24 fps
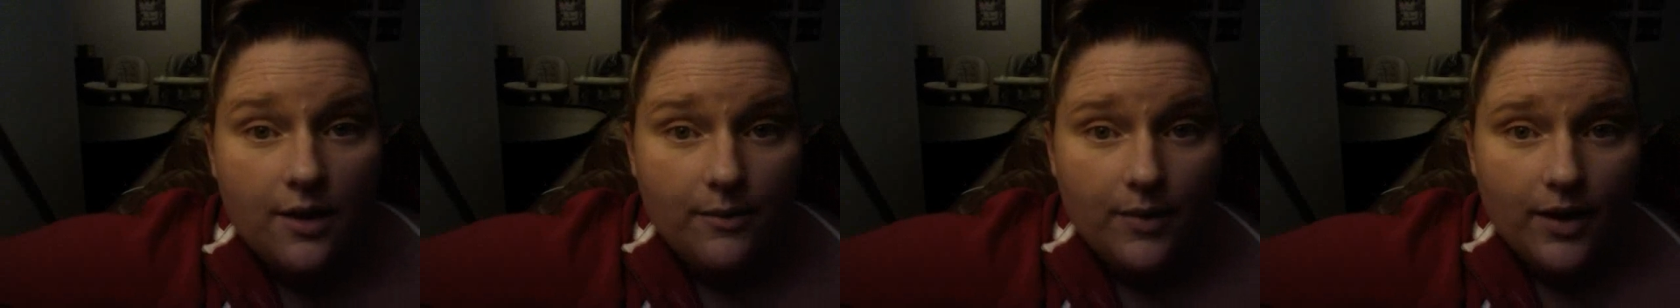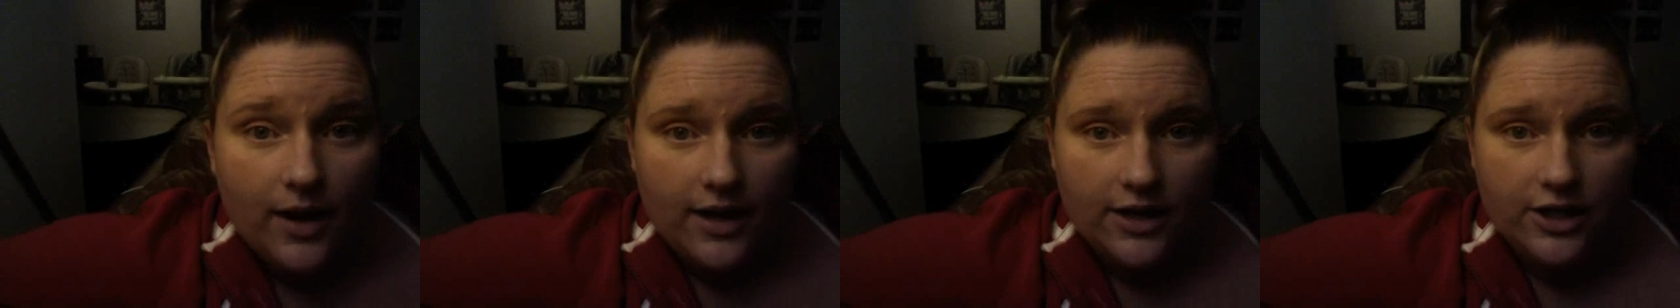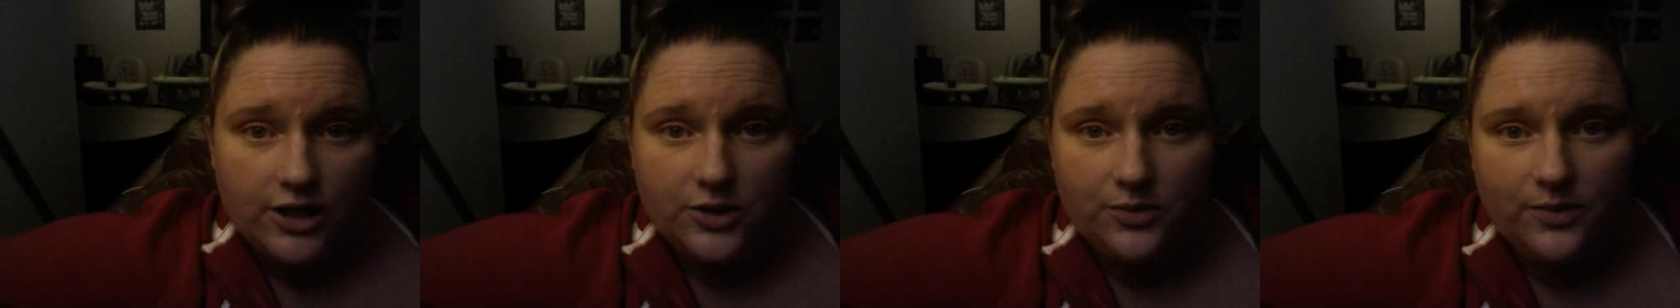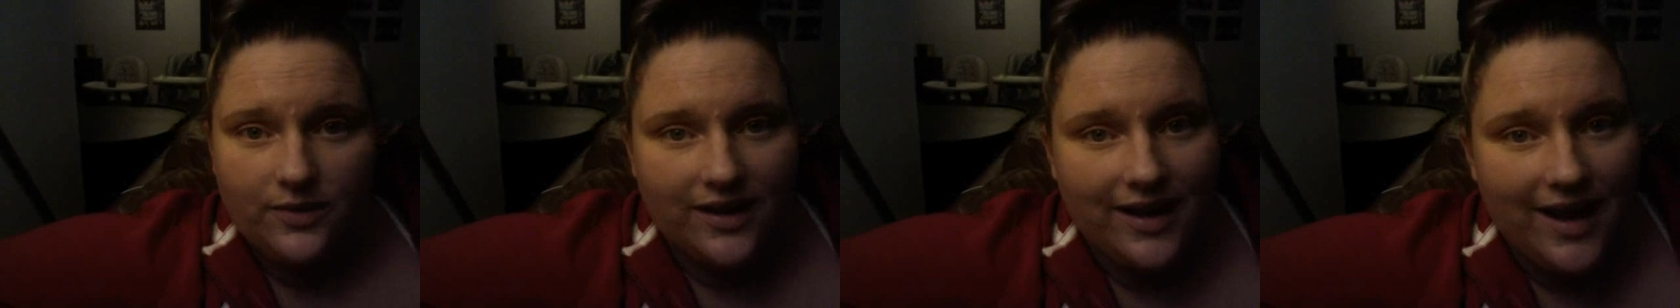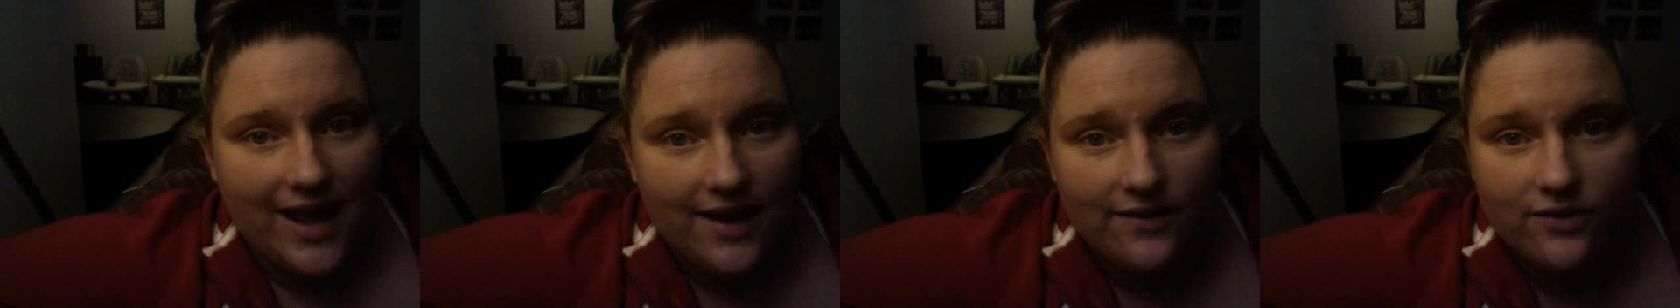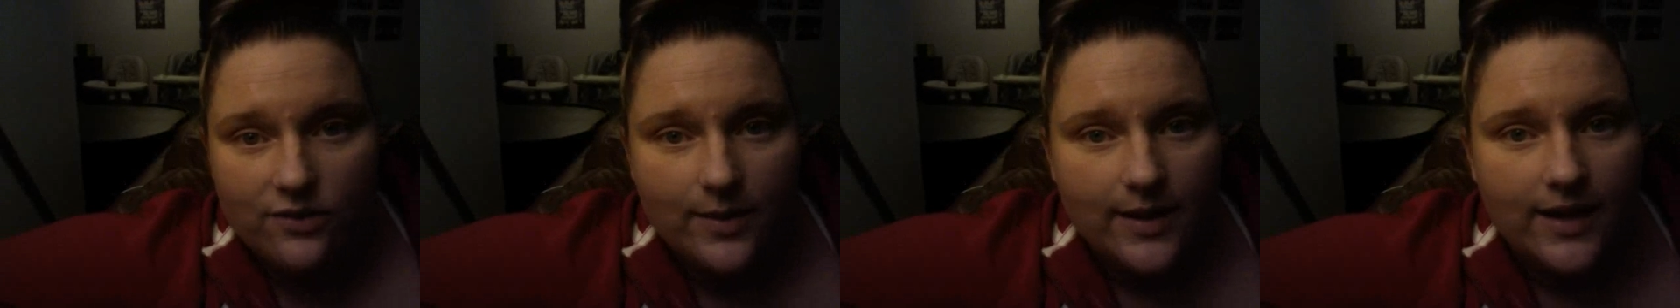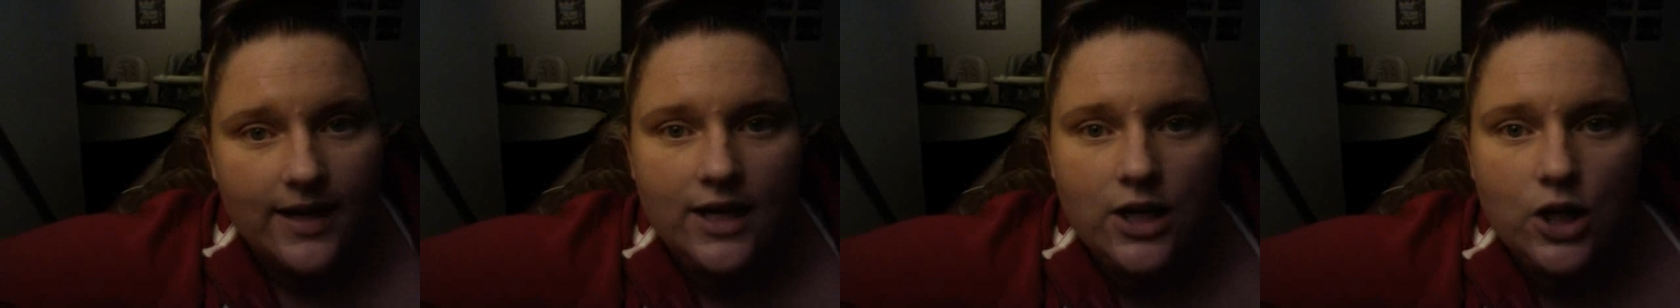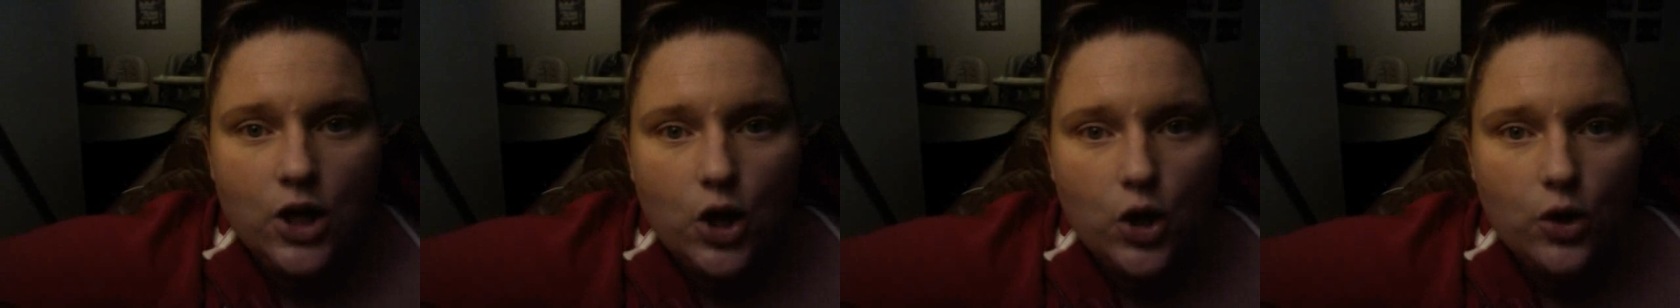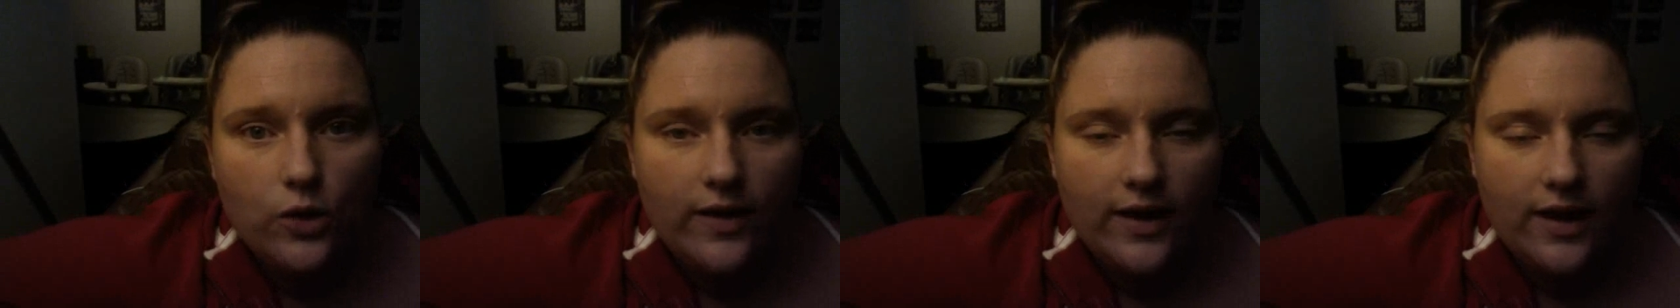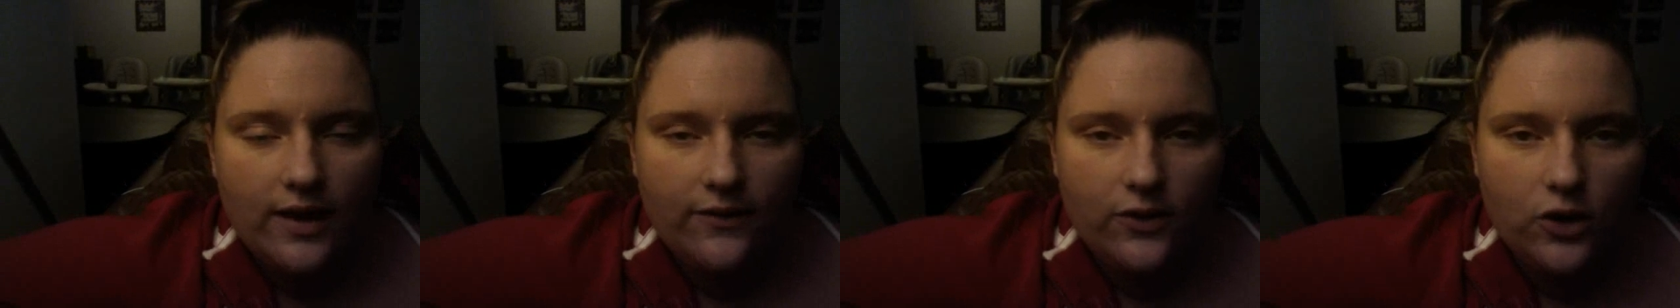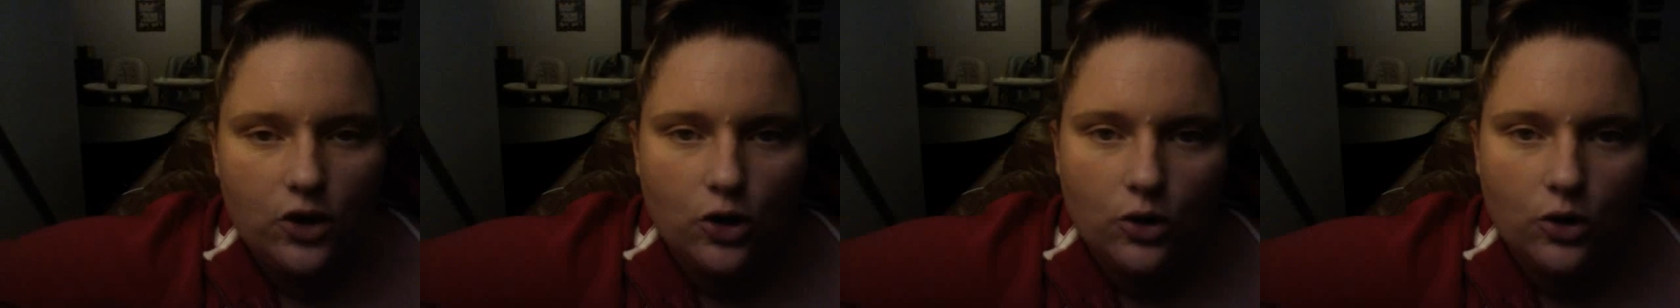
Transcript: But I just want to let everybody know that if